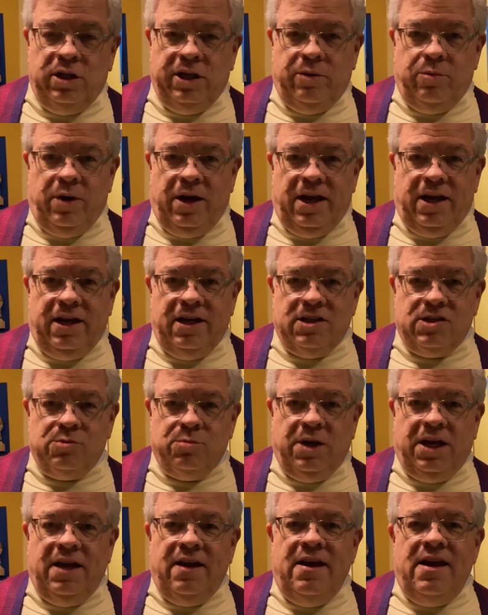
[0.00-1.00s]
Week, as
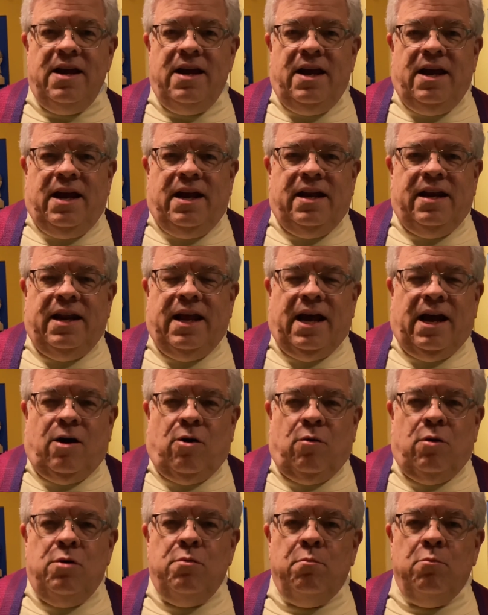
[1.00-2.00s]
we
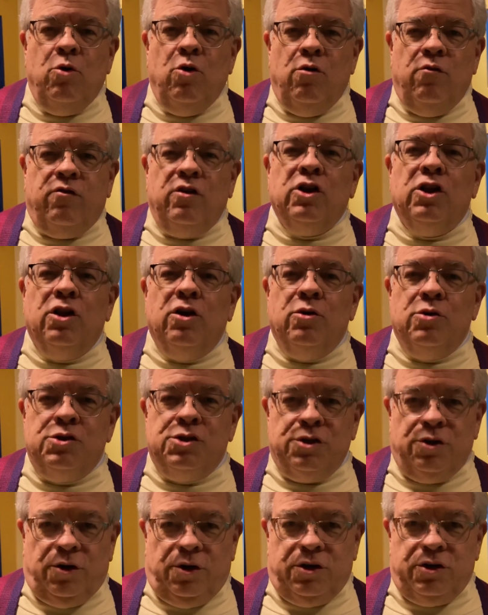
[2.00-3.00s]
now move
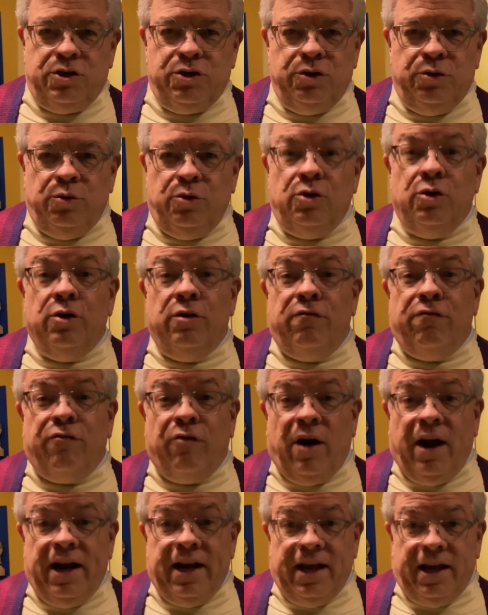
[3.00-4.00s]
closer to Good
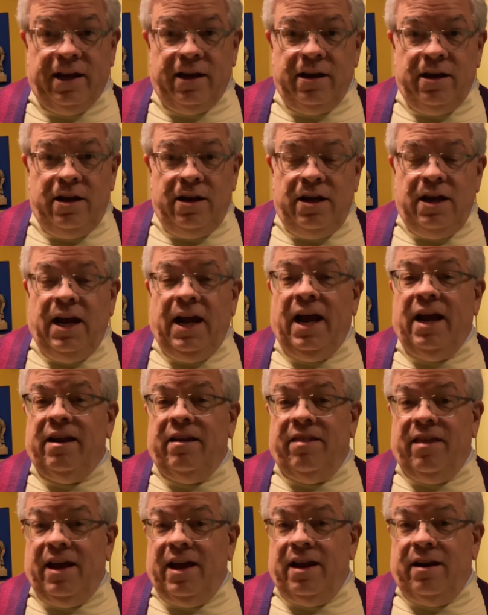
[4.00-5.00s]
Friday and
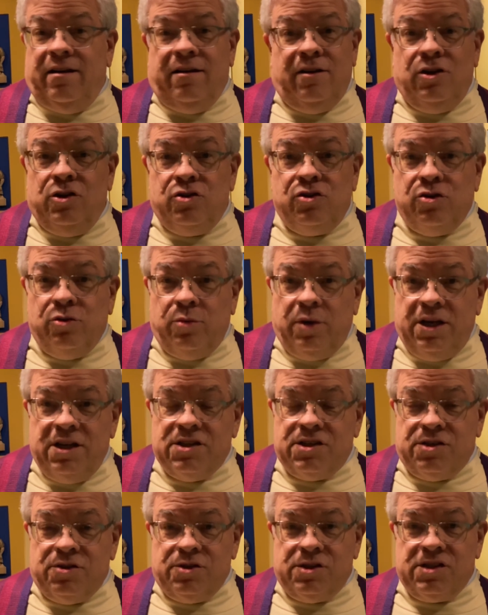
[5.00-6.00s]
then to
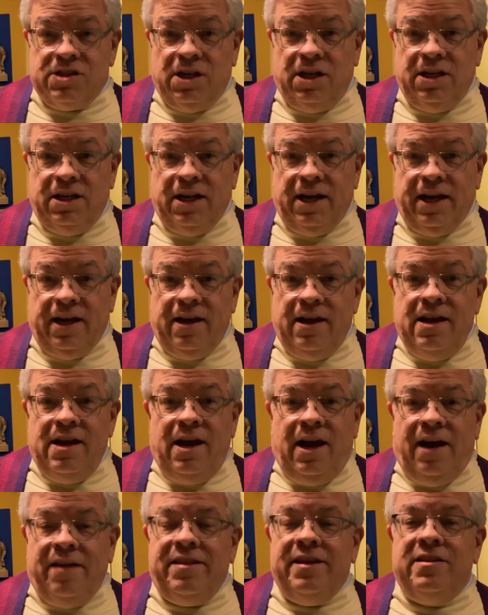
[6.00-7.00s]
Easter Sunday,
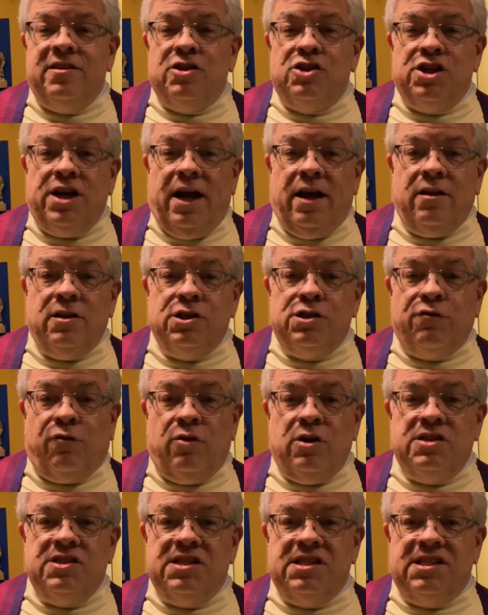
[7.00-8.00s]
I think the challenge for
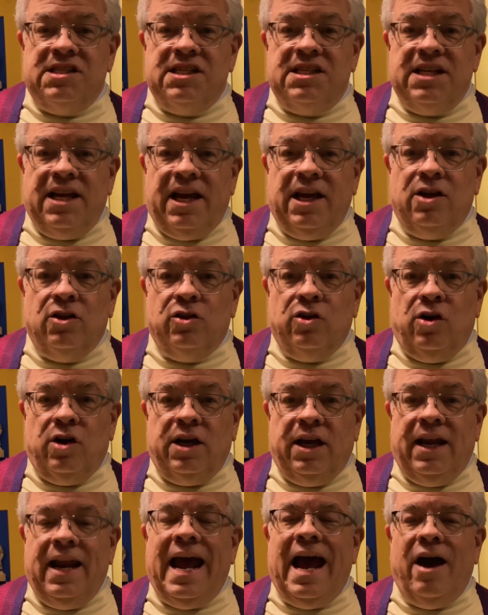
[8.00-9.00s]
us is to take a look
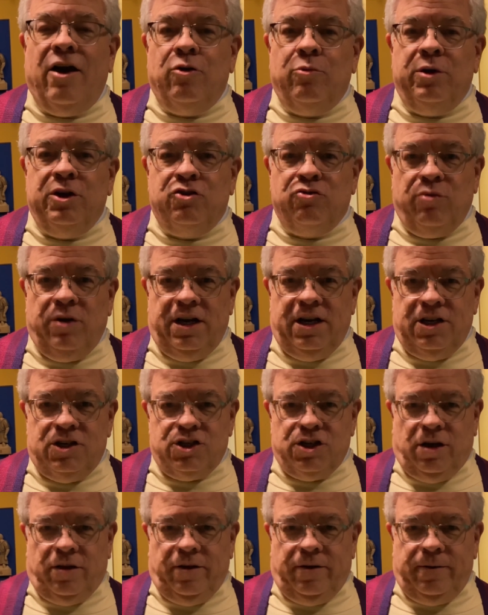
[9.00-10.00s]
at how do we treat each
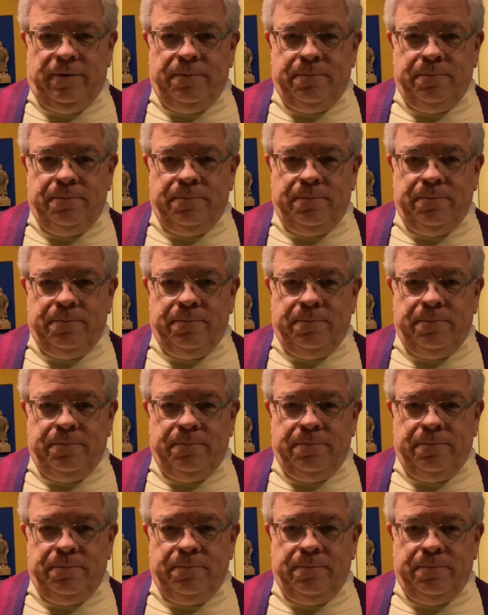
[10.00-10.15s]
other.